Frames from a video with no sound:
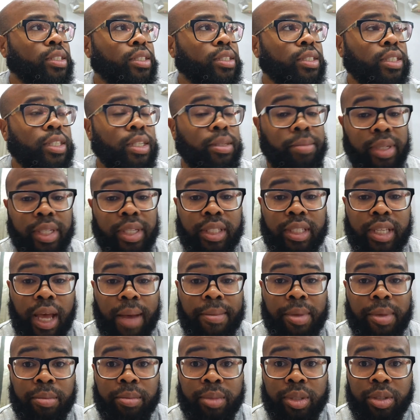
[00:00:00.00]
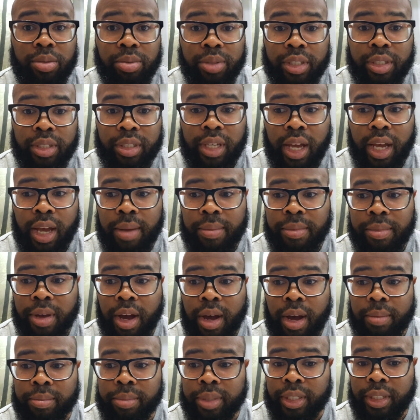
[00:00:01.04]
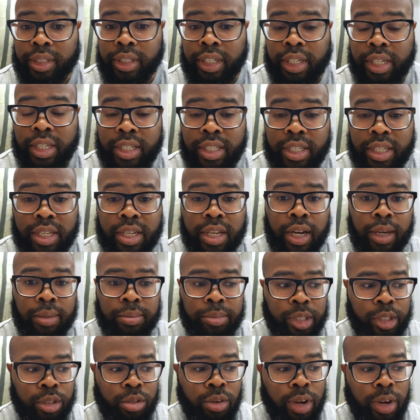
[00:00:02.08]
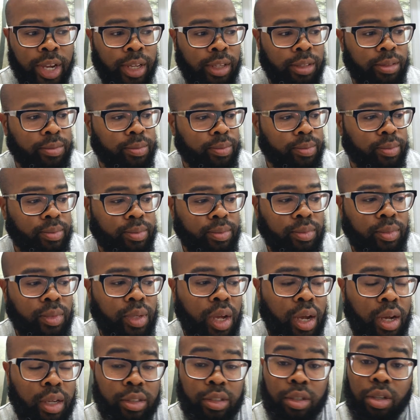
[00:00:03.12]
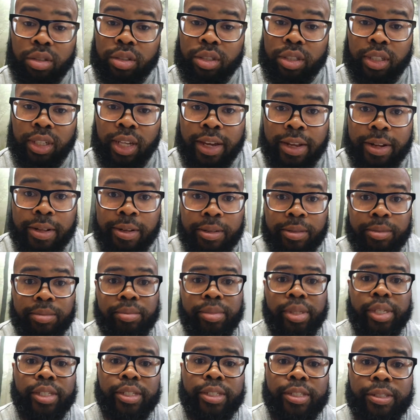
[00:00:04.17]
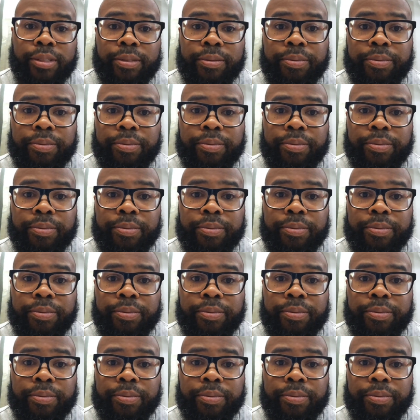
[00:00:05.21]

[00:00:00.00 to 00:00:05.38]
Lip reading: In the meantime, in between time, y'all be easy. Y'all be great. I'll talk to you later. Peace.